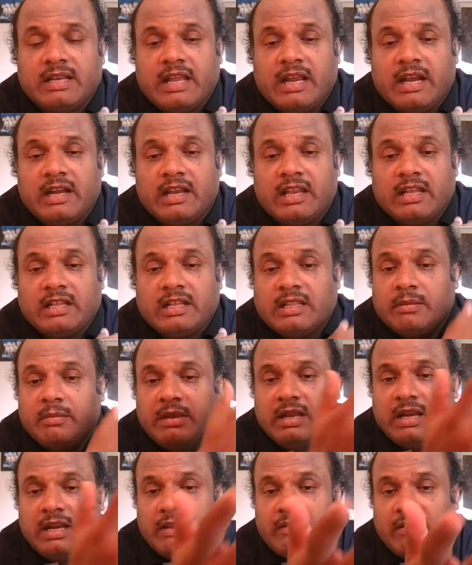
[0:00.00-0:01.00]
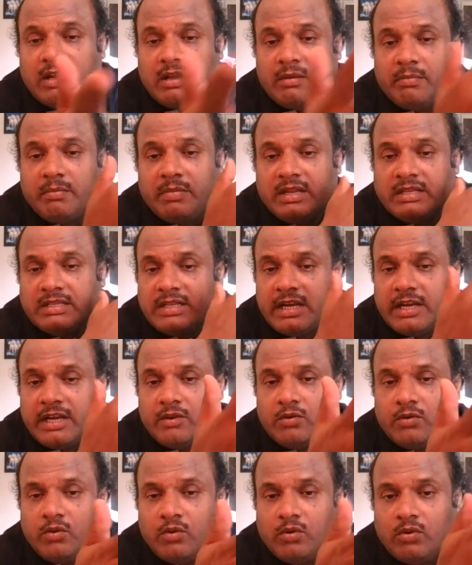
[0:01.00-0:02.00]
handling the big level companies that
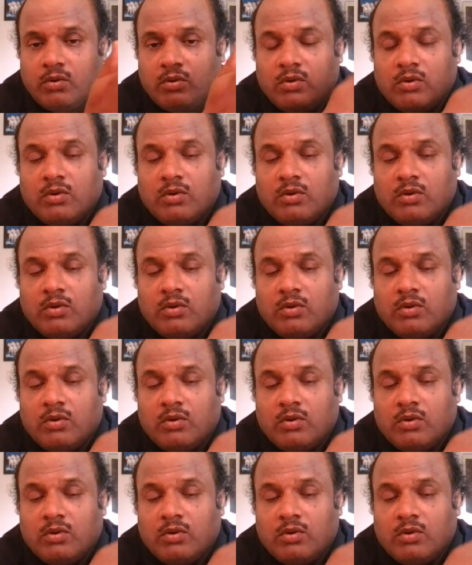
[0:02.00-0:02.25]
you know.